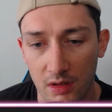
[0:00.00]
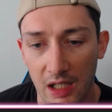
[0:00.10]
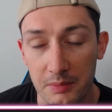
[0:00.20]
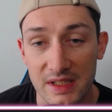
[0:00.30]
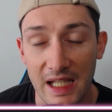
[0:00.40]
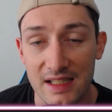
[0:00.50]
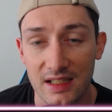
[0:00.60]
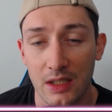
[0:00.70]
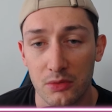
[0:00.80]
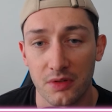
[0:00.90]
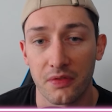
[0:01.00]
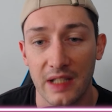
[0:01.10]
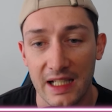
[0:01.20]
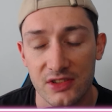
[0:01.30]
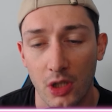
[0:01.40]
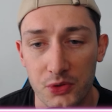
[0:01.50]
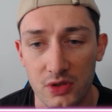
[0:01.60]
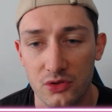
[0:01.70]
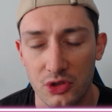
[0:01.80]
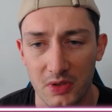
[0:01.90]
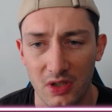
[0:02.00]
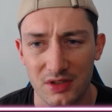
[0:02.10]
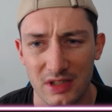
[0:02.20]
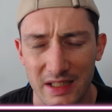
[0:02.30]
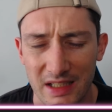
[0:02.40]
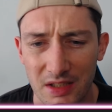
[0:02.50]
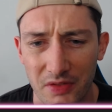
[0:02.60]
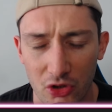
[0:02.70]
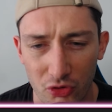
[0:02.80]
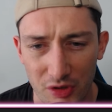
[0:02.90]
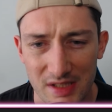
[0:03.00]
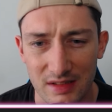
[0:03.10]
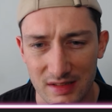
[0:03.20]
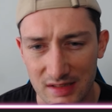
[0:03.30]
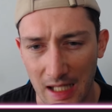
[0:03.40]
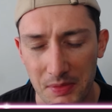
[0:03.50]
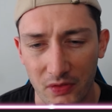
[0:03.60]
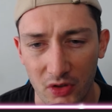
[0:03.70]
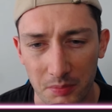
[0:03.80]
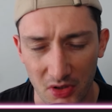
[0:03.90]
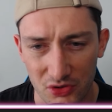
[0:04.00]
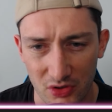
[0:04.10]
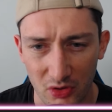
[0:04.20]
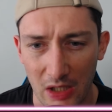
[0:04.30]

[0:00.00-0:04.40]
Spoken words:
I've been testing out the Flex option just because I think they've increased the steps for it, because look